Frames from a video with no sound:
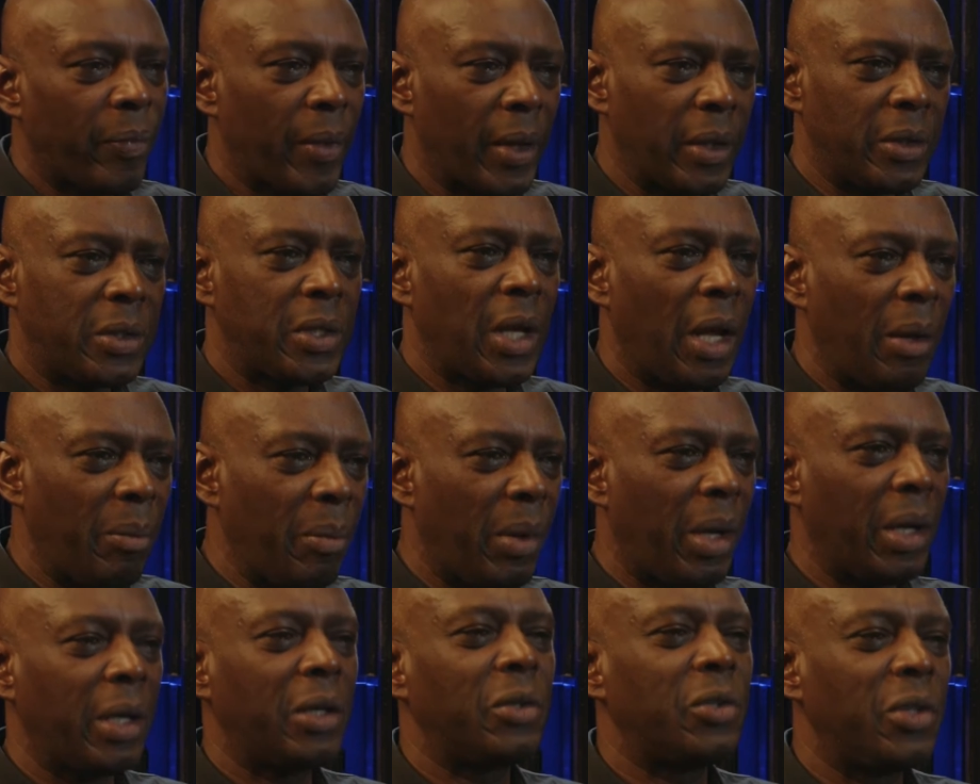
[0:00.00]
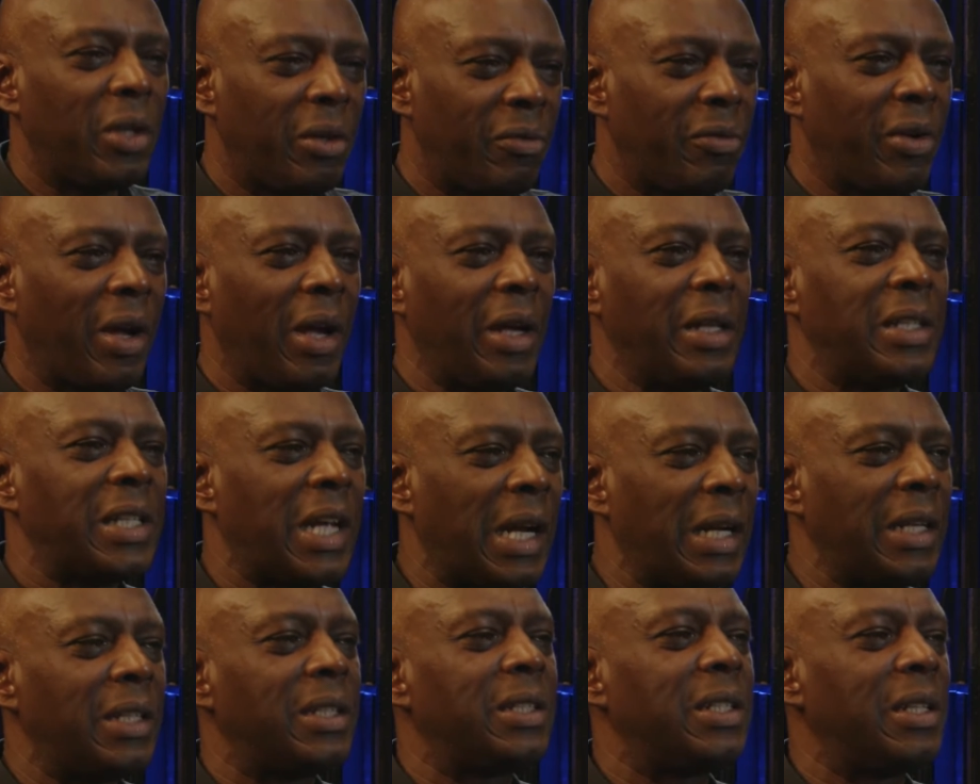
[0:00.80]
and say, Michael, you're very
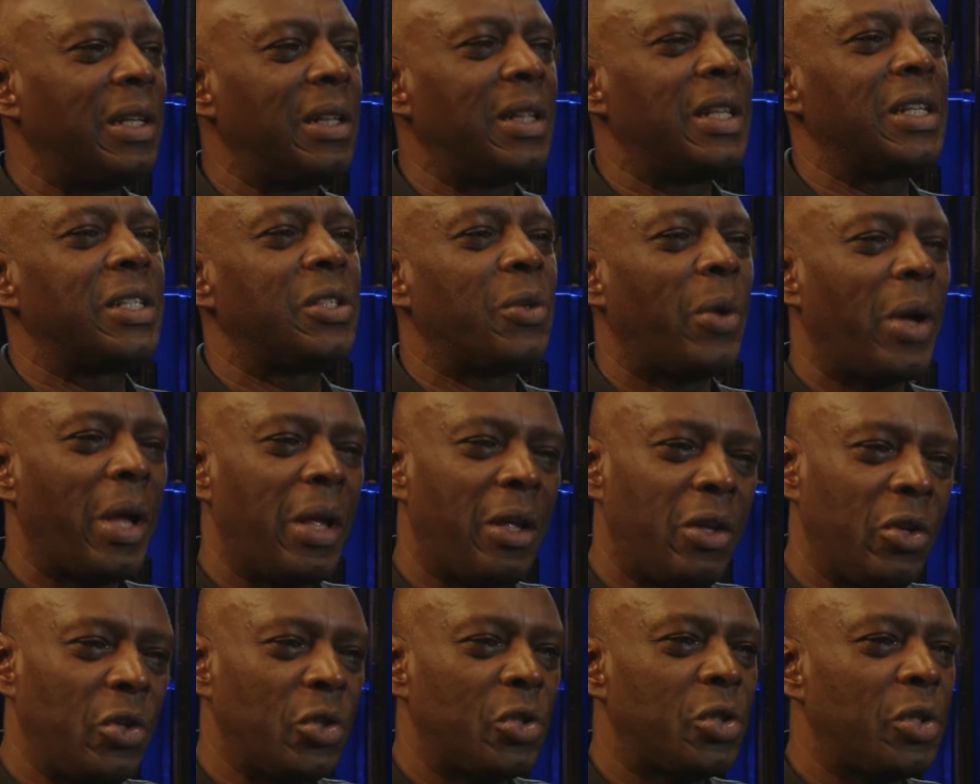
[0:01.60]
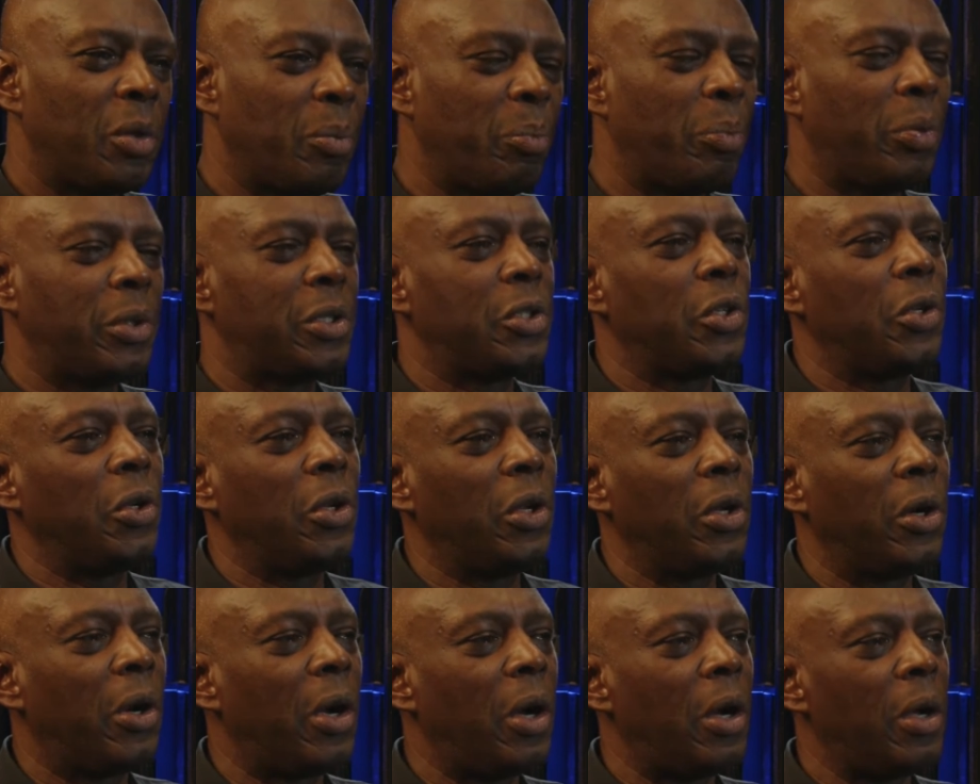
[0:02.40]
talented in this way, you should pursue
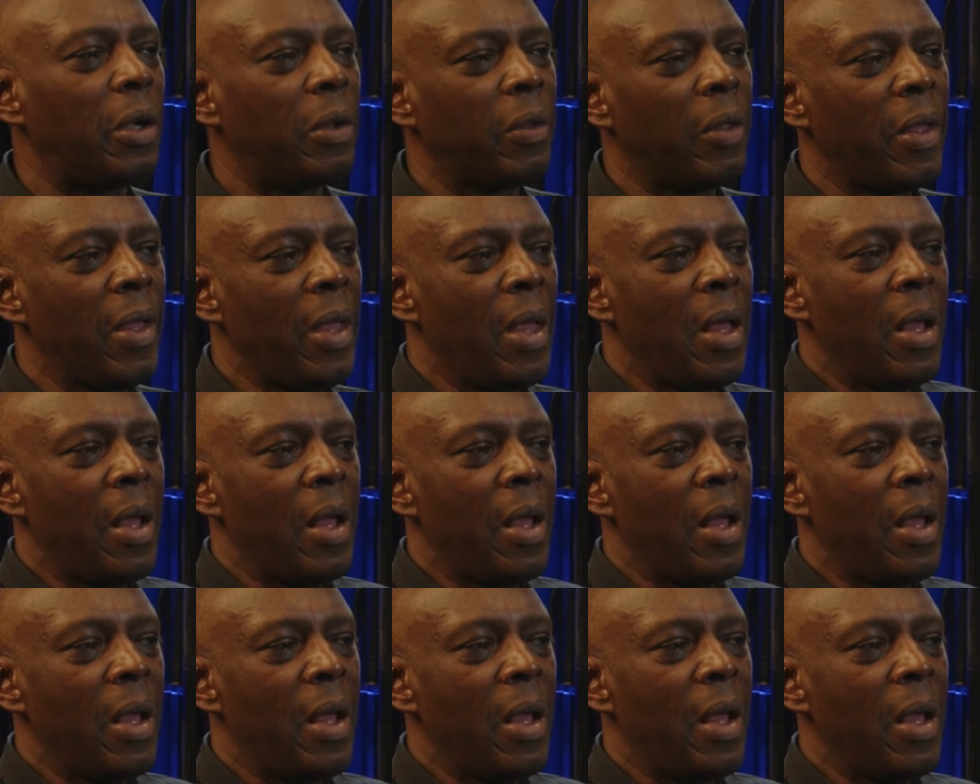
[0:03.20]
your art,